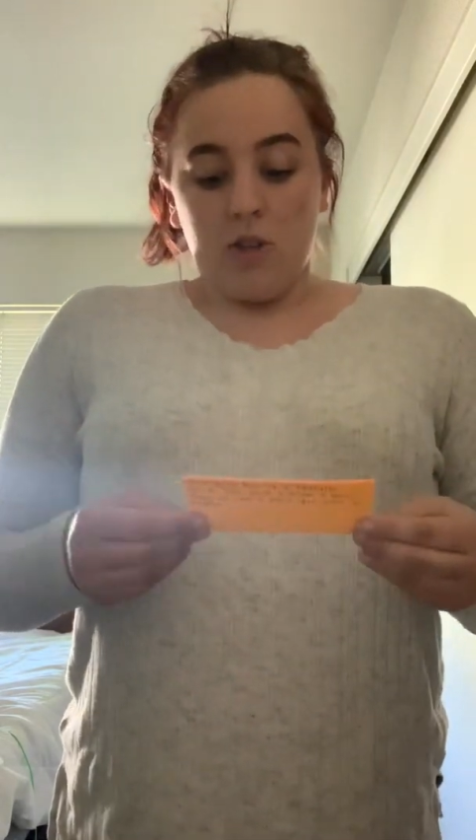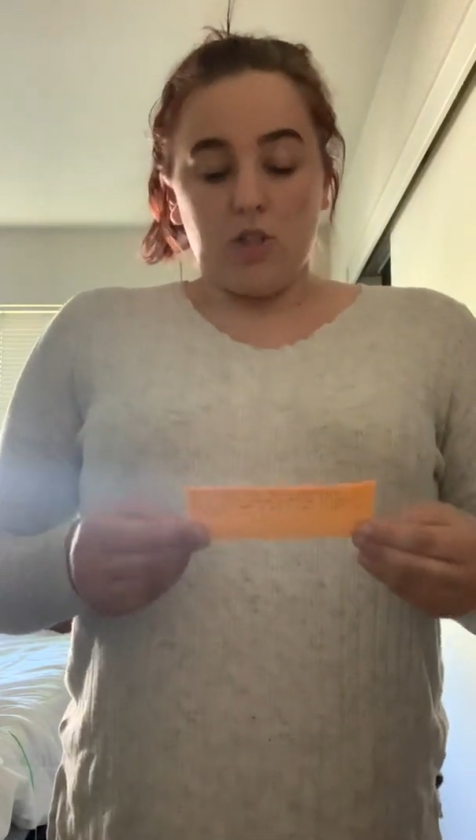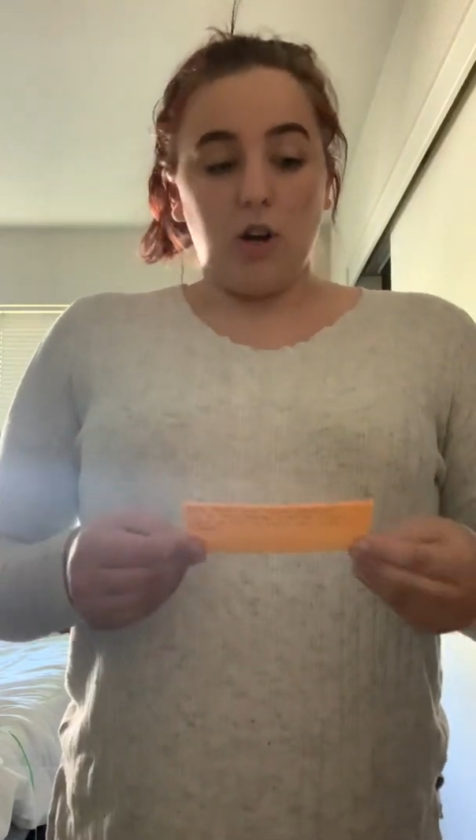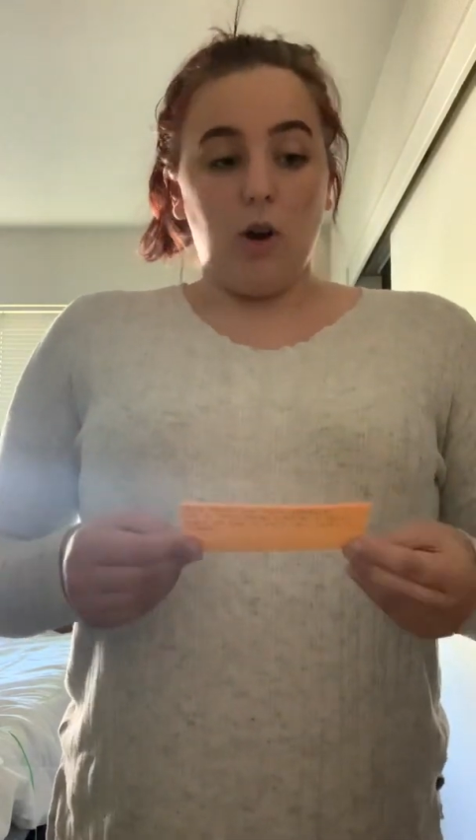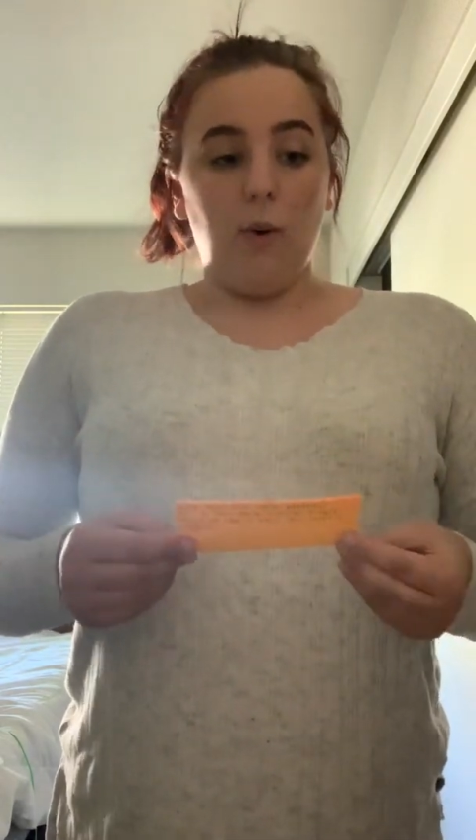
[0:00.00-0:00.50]

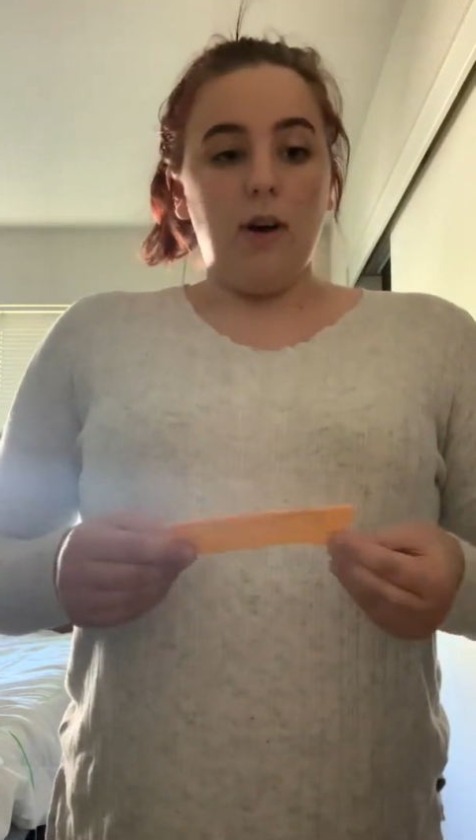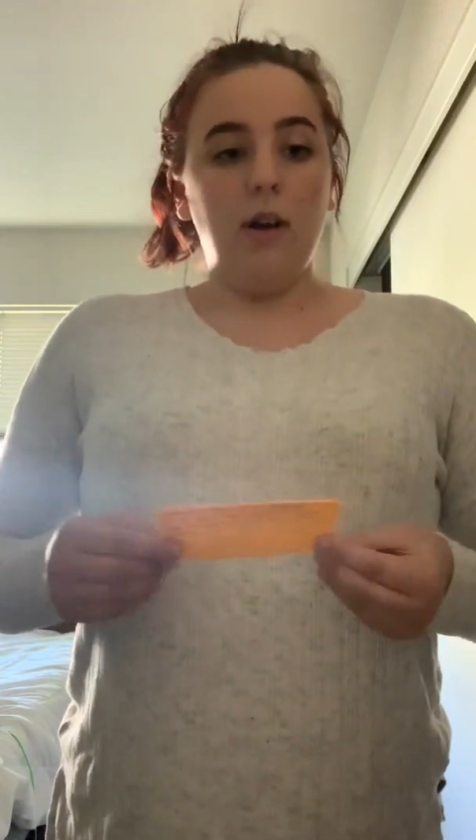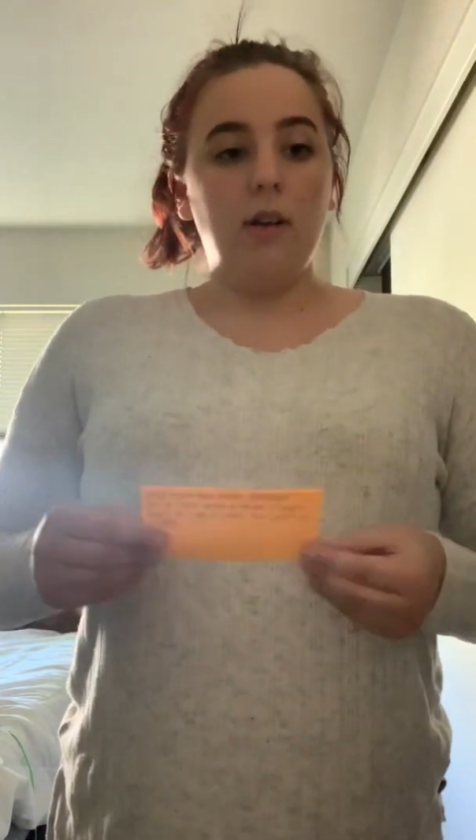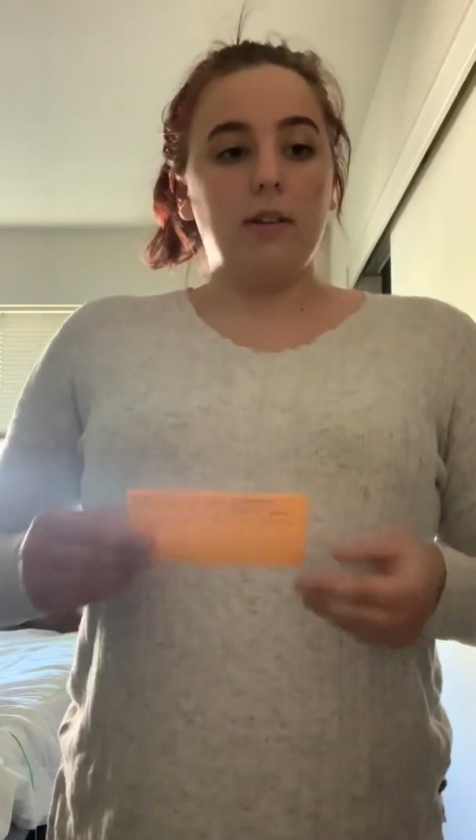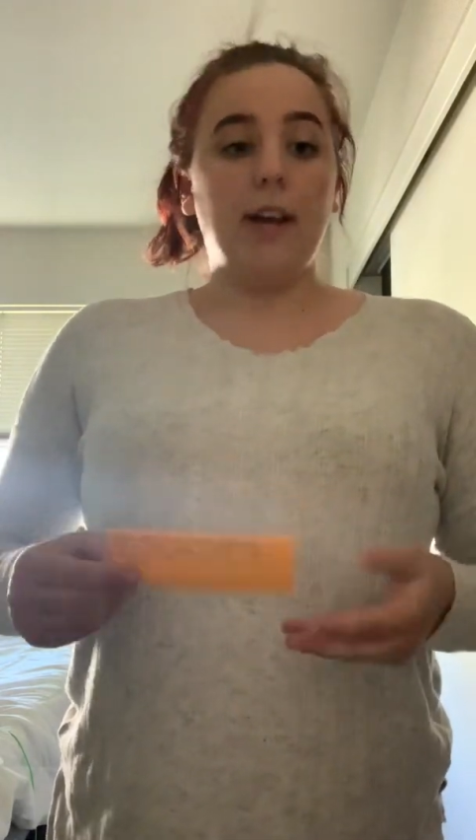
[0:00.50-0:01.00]
So,
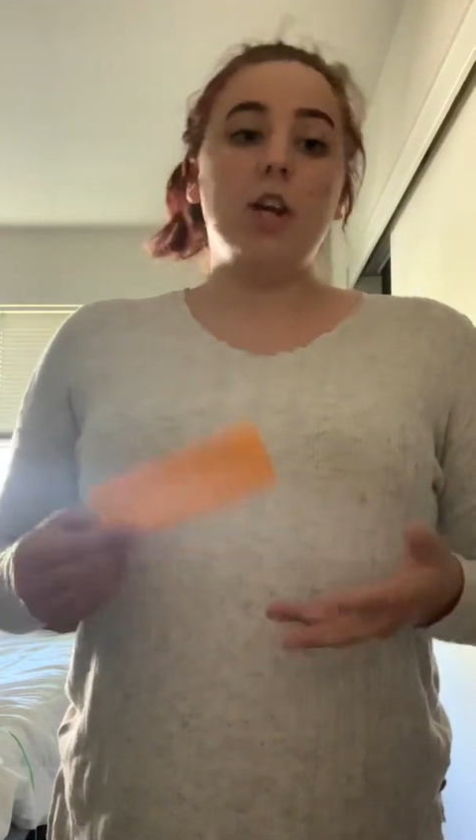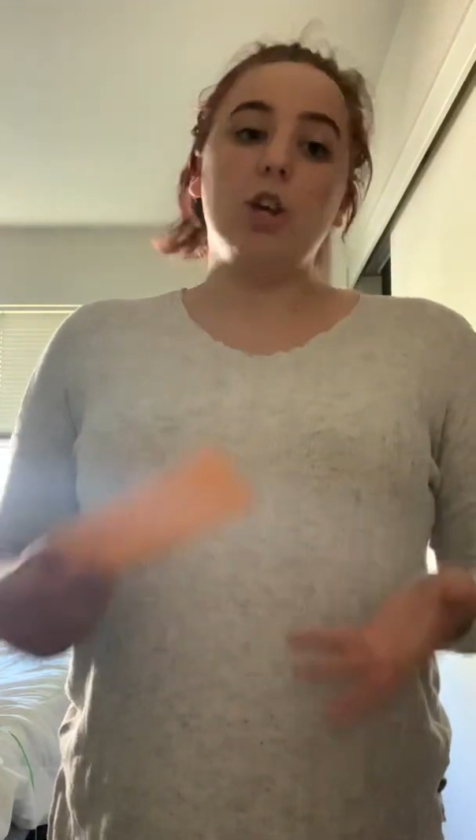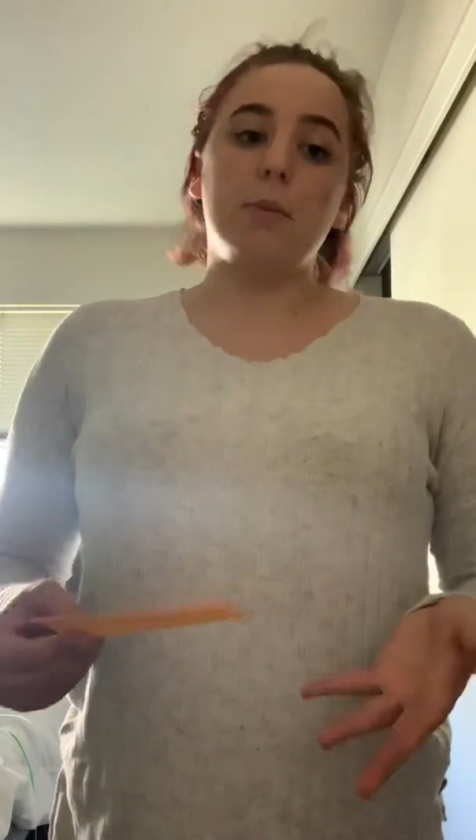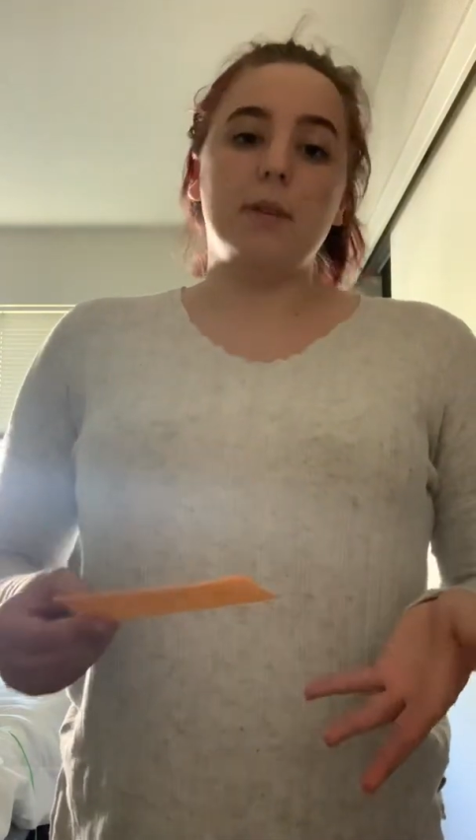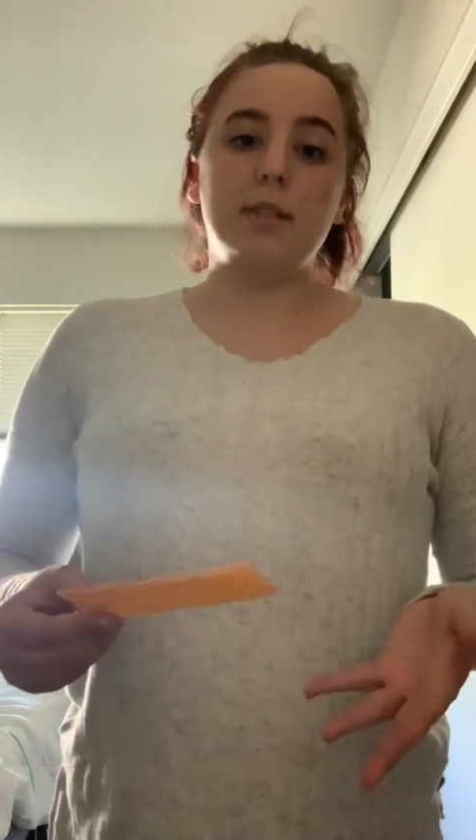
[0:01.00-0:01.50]
like
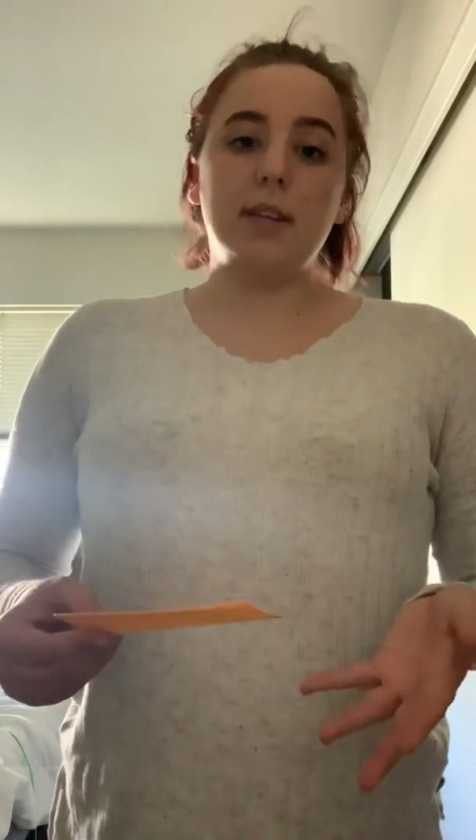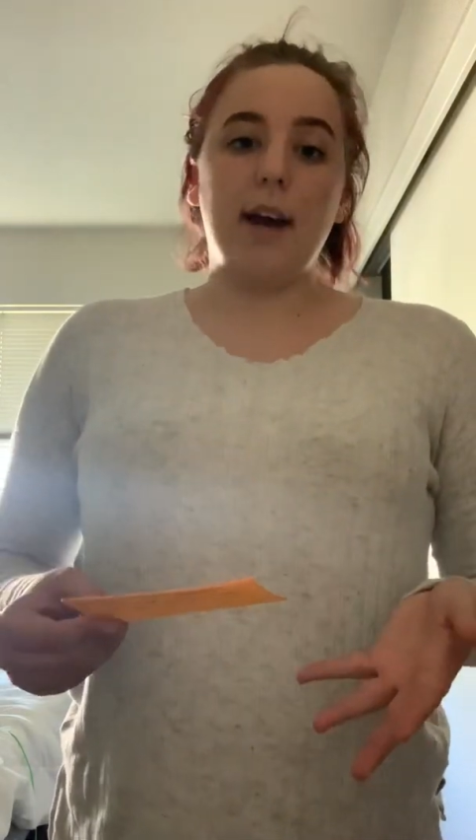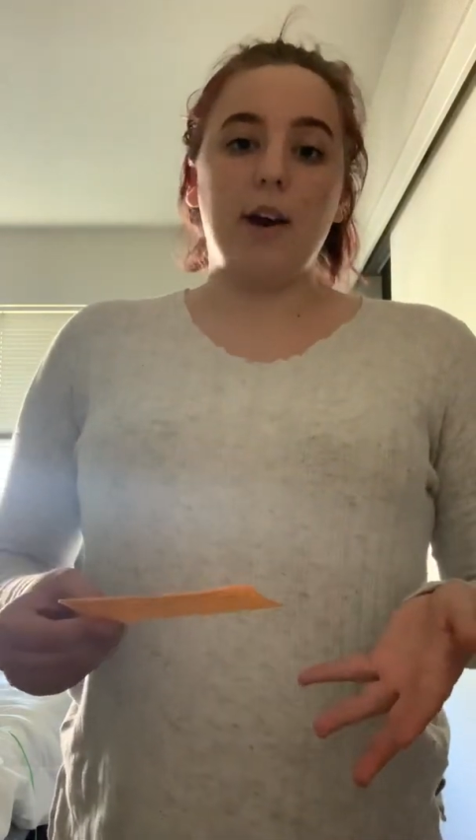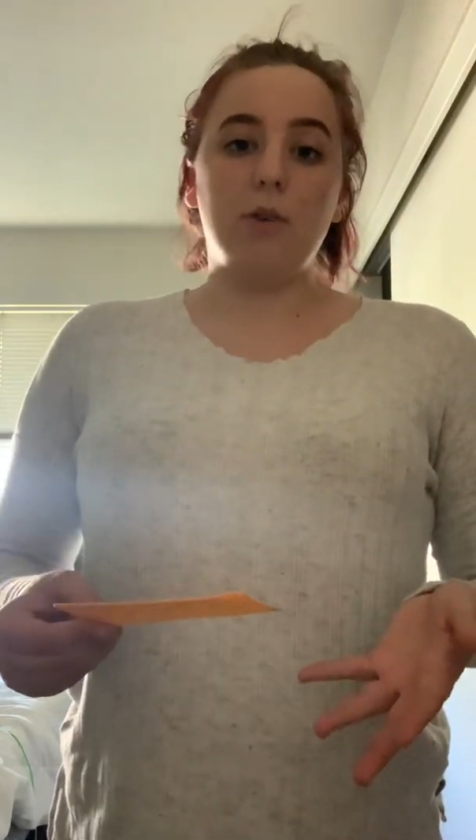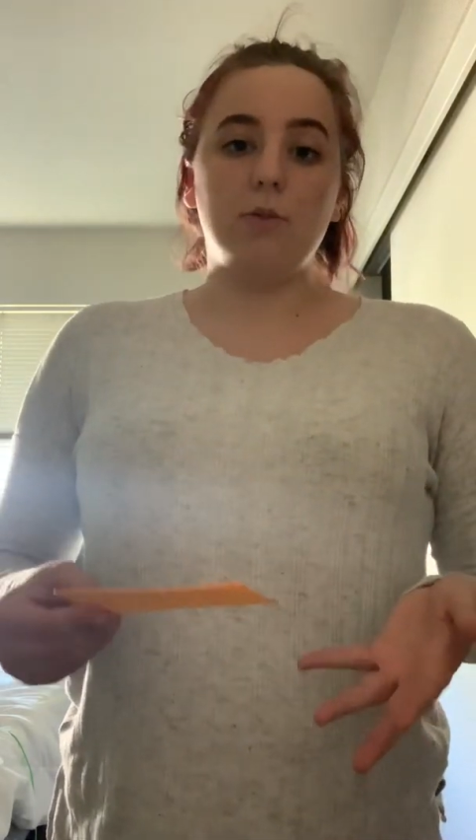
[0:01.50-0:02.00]
humans,
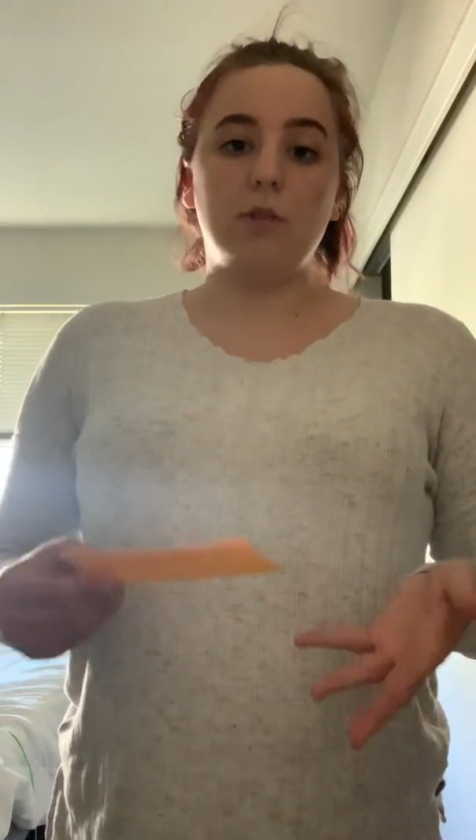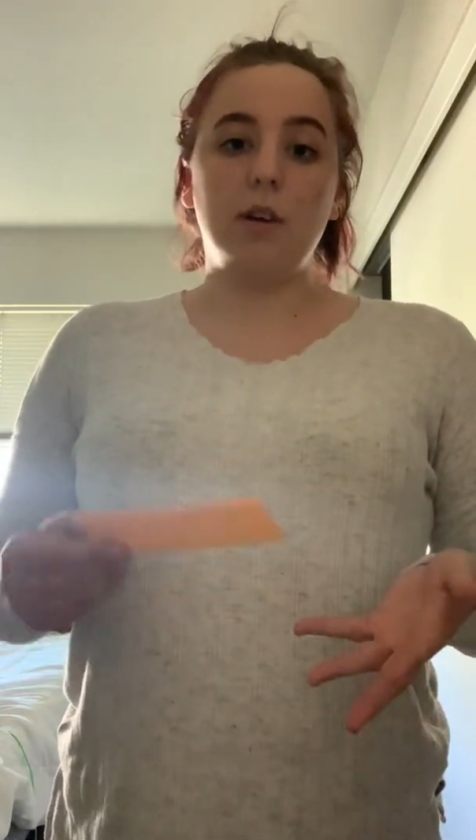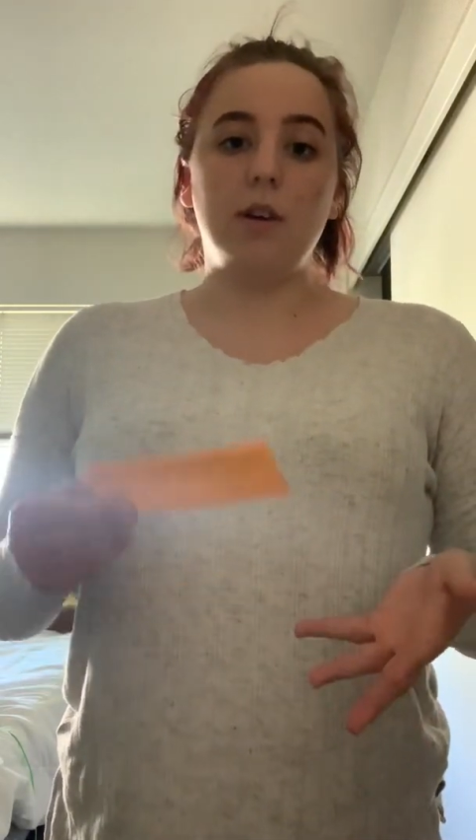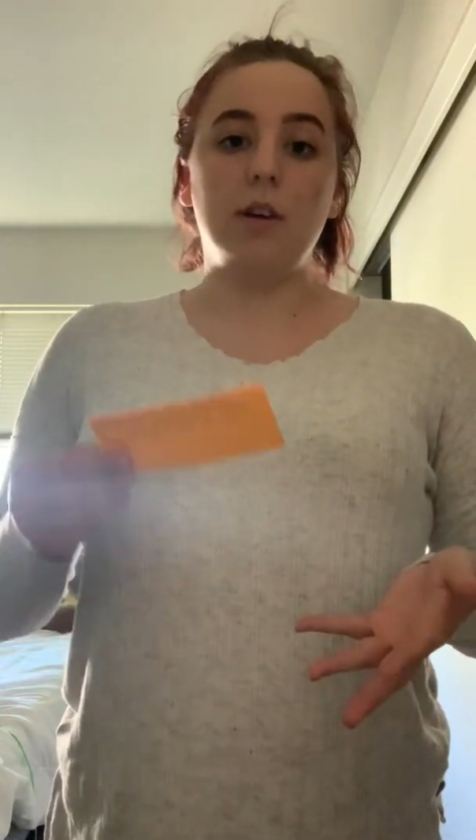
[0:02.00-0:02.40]
cows